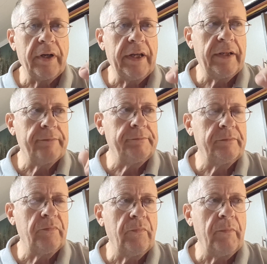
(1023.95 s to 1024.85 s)
And
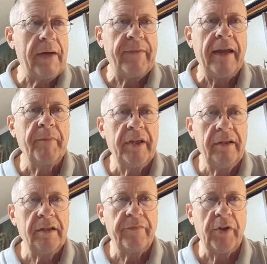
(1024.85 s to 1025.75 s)
my family
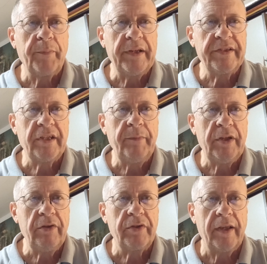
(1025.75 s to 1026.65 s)
in the Philippines see me use it.